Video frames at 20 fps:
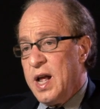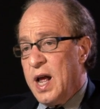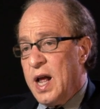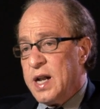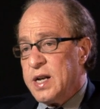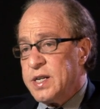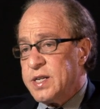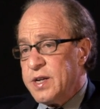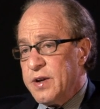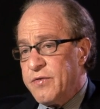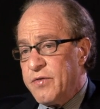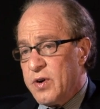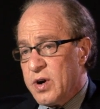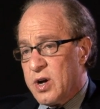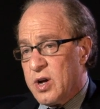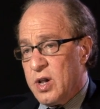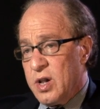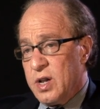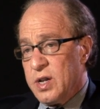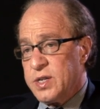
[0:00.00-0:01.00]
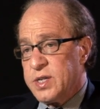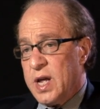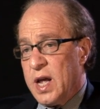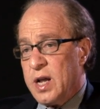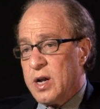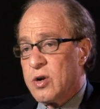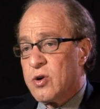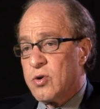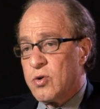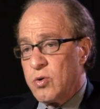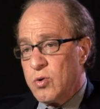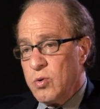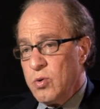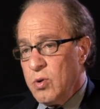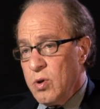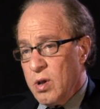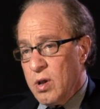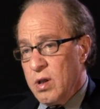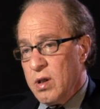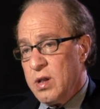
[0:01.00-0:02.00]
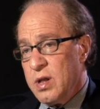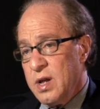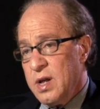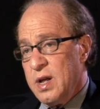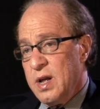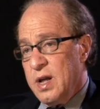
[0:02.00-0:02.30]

and difficult and cruel